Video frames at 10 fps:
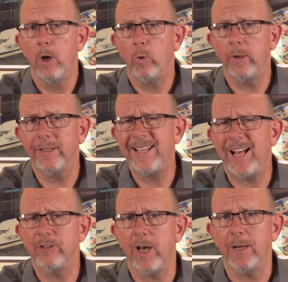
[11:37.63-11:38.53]
Quickly,
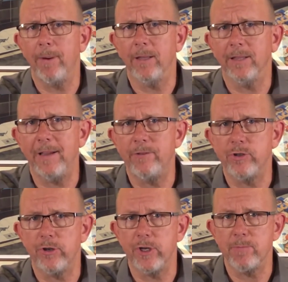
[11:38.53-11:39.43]
I'll talk about life
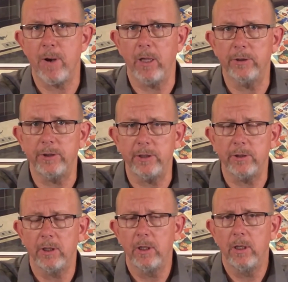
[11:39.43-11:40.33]
insurance
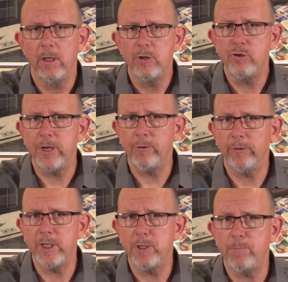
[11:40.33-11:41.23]
policies.
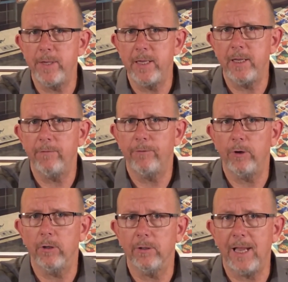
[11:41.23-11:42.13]
Generally speaking,
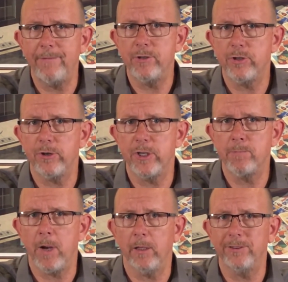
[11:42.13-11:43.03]
for life insurance
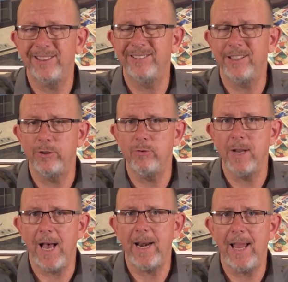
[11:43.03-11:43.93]
policies that do
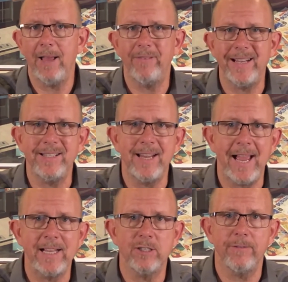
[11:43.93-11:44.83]
not have a
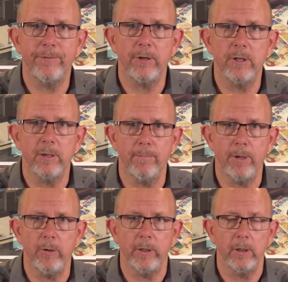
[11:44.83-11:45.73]
tax-deferred
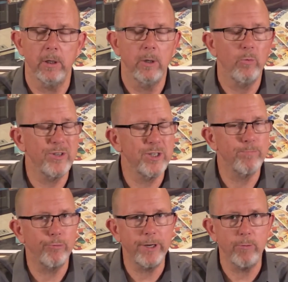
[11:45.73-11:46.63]
component, which is
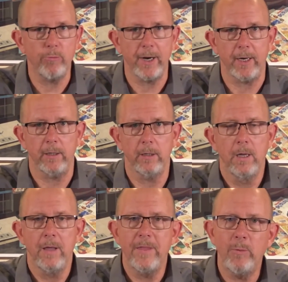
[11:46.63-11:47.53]
pretty rare,
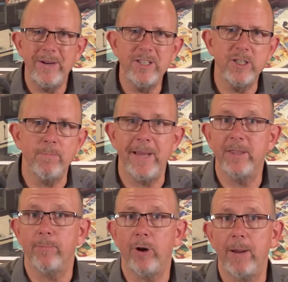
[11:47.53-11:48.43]
then we just make
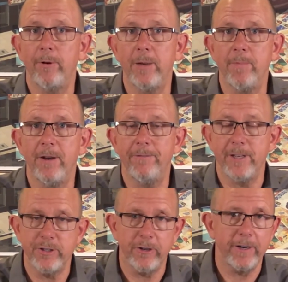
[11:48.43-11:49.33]
the primary
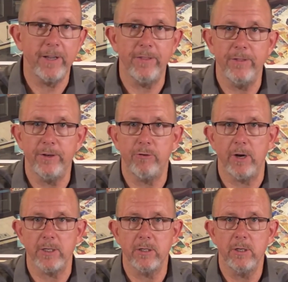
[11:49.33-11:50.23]
beneficiary the
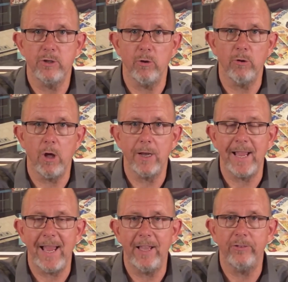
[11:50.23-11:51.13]
trust, so long
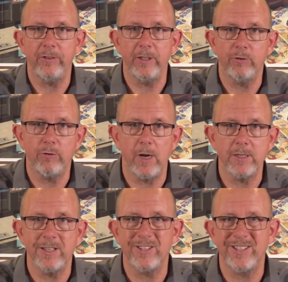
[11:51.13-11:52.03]
as the
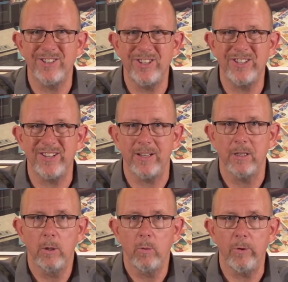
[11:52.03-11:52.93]
trust is consistent
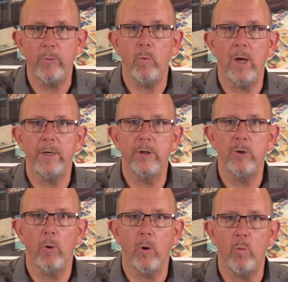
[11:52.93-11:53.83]
with what
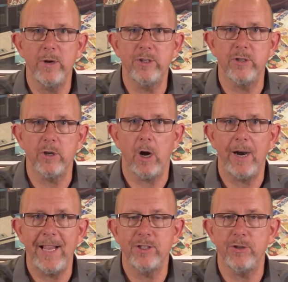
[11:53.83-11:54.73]
your wishes
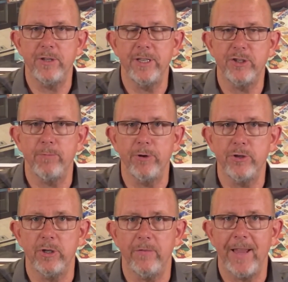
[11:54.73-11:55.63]
are as to the
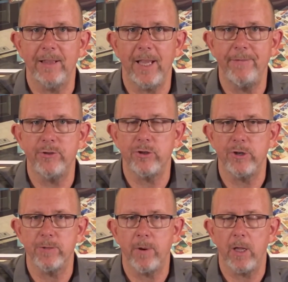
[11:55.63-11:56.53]
distribution of that life
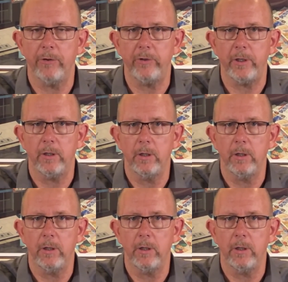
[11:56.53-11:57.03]
insurance policy.